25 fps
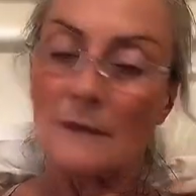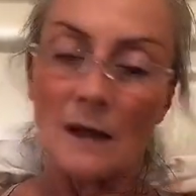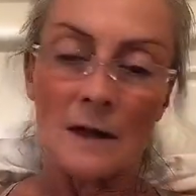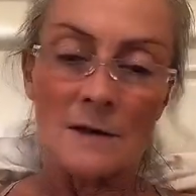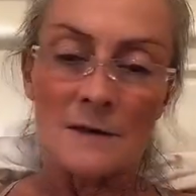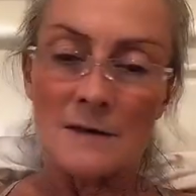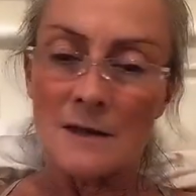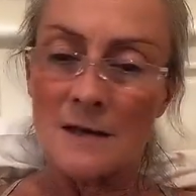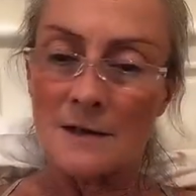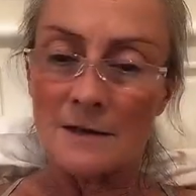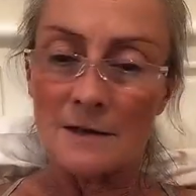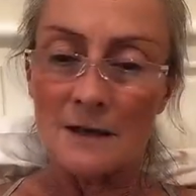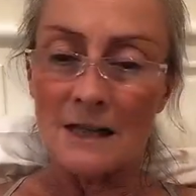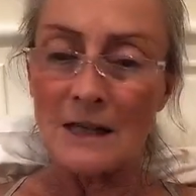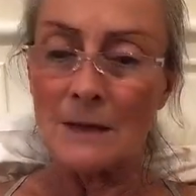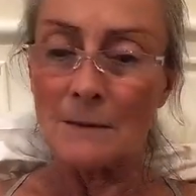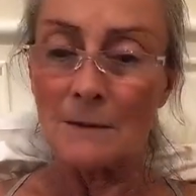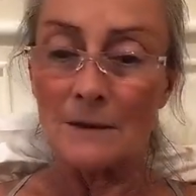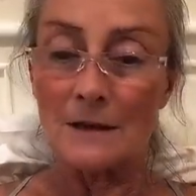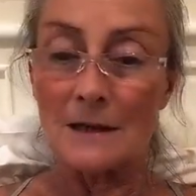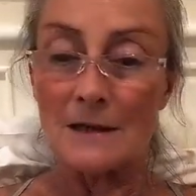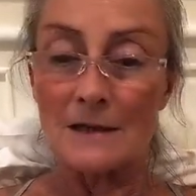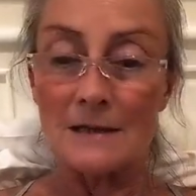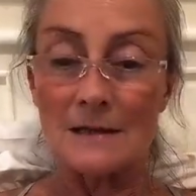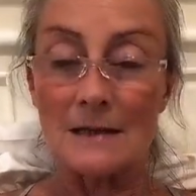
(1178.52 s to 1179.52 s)
Because that's the only
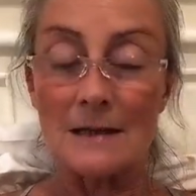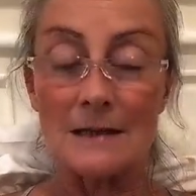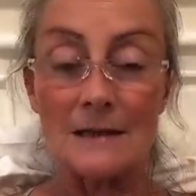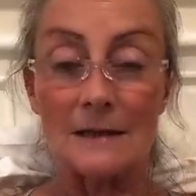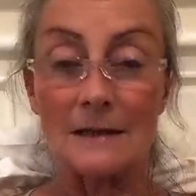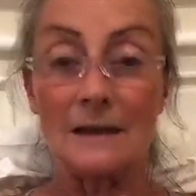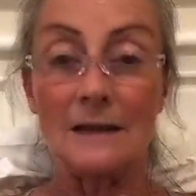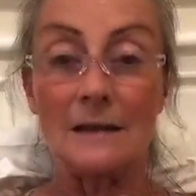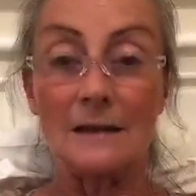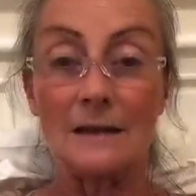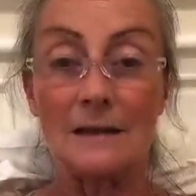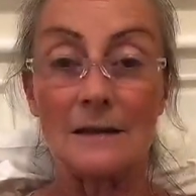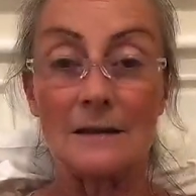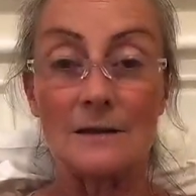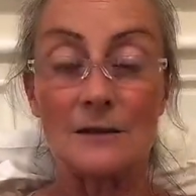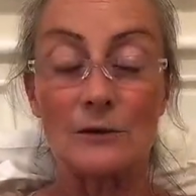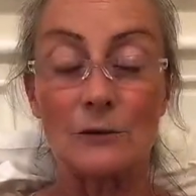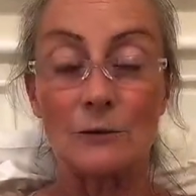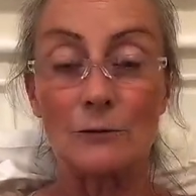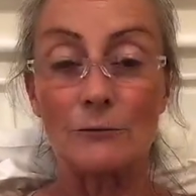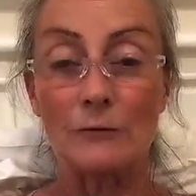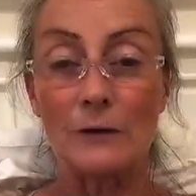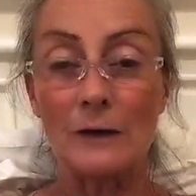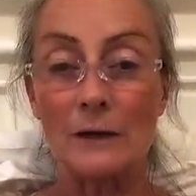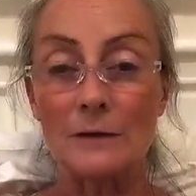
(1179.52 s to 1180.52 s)
one that seeks anything, because
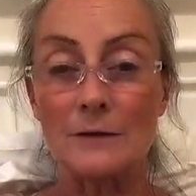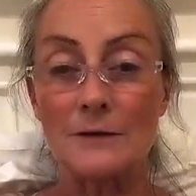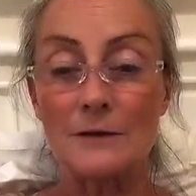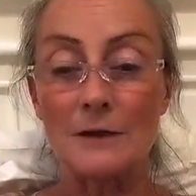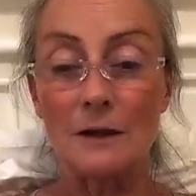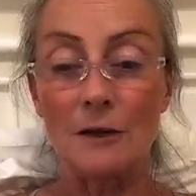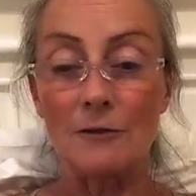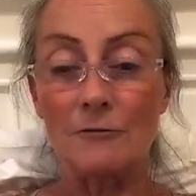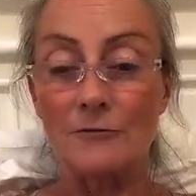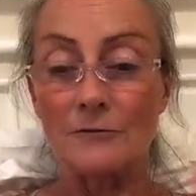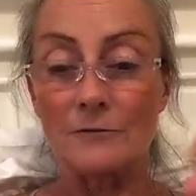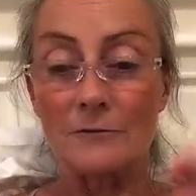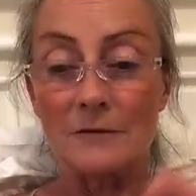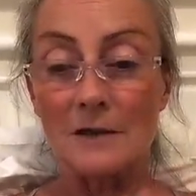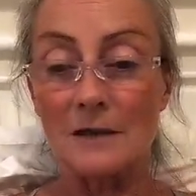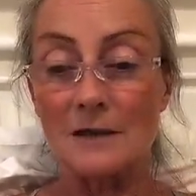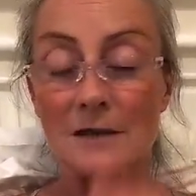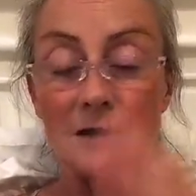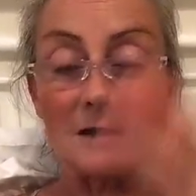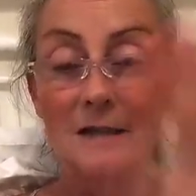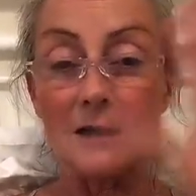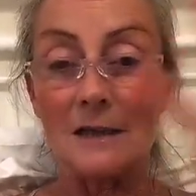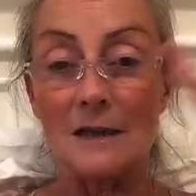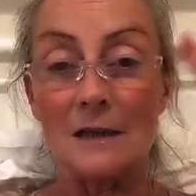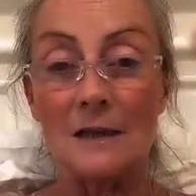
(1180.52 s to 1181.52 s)
your real self
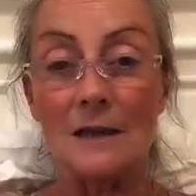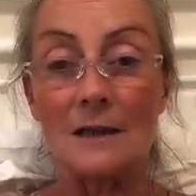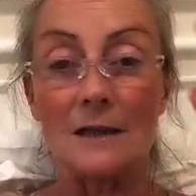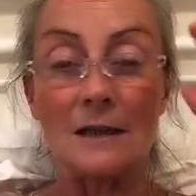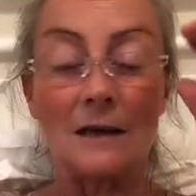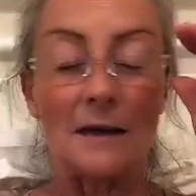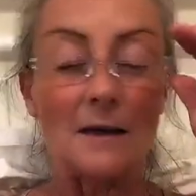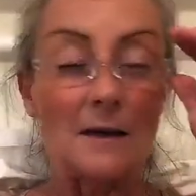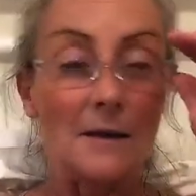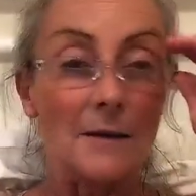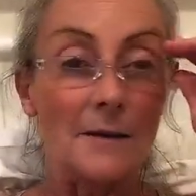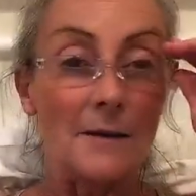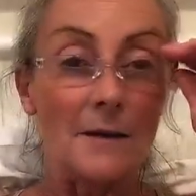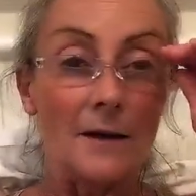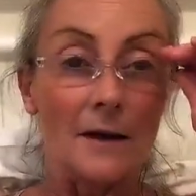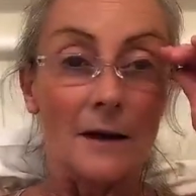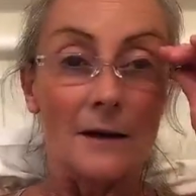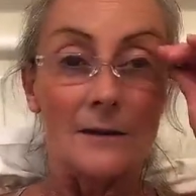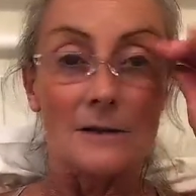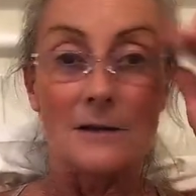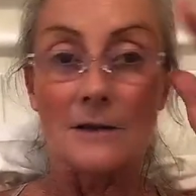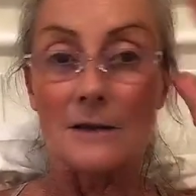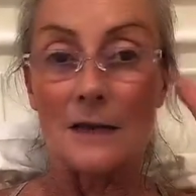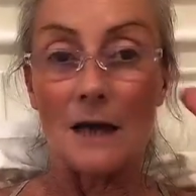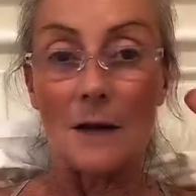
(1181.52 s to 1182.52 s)
doesn't need anything.
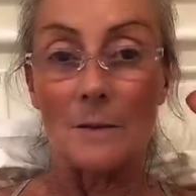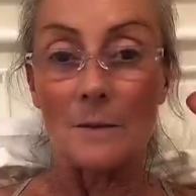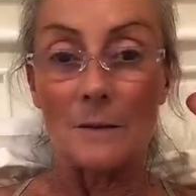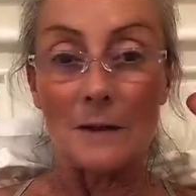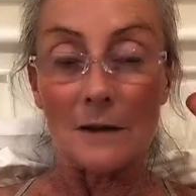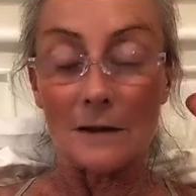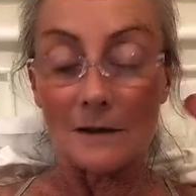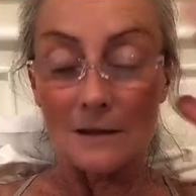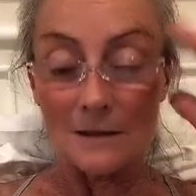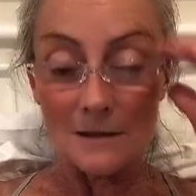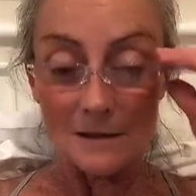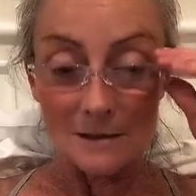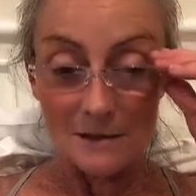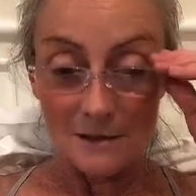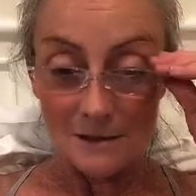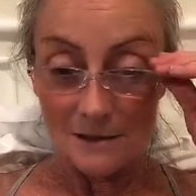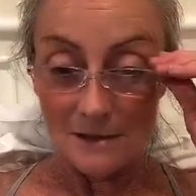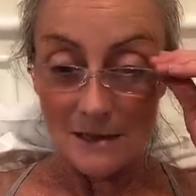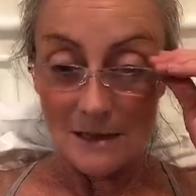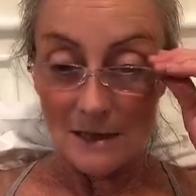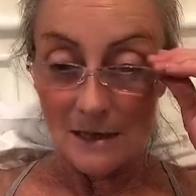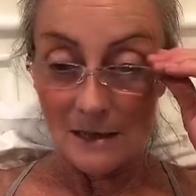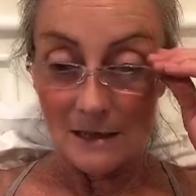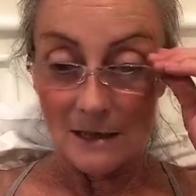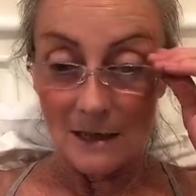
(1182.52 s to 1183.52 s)
It's just happy. It doesn't
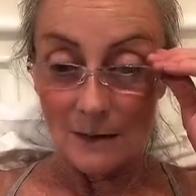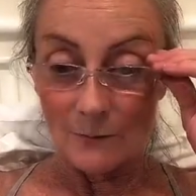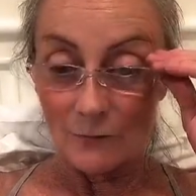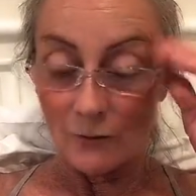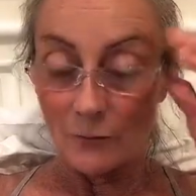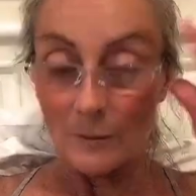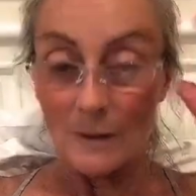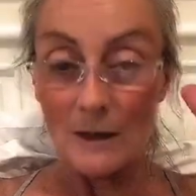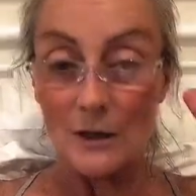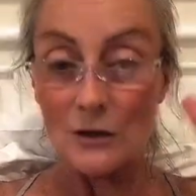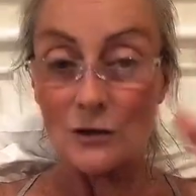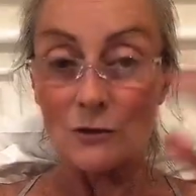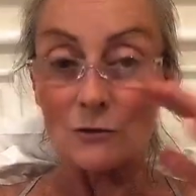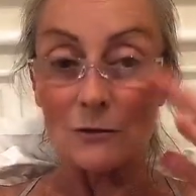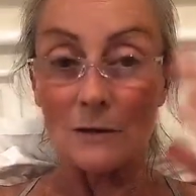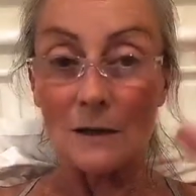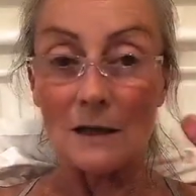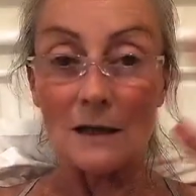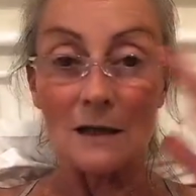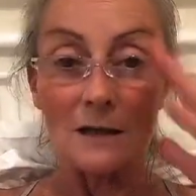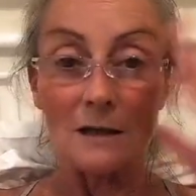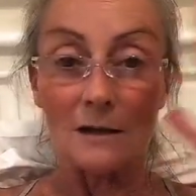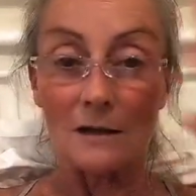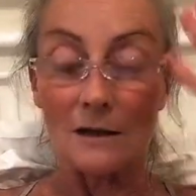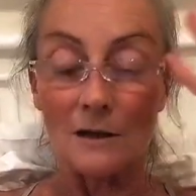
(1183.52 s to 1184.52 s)
seek any information or
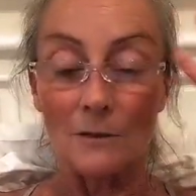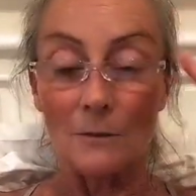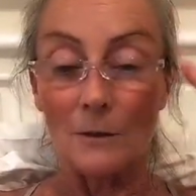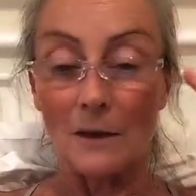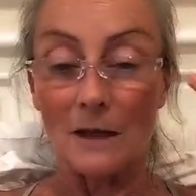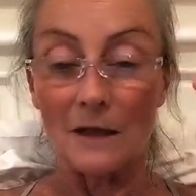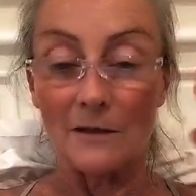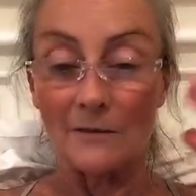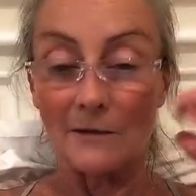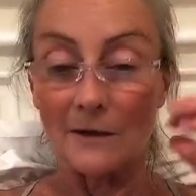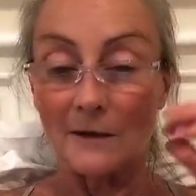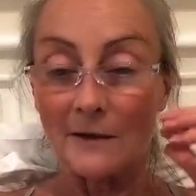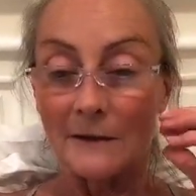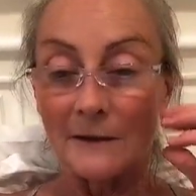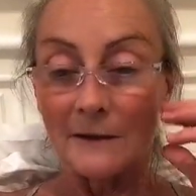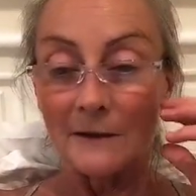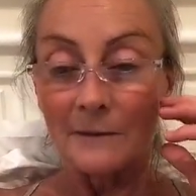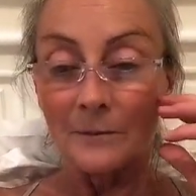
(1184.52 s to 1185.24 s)
any, whatever.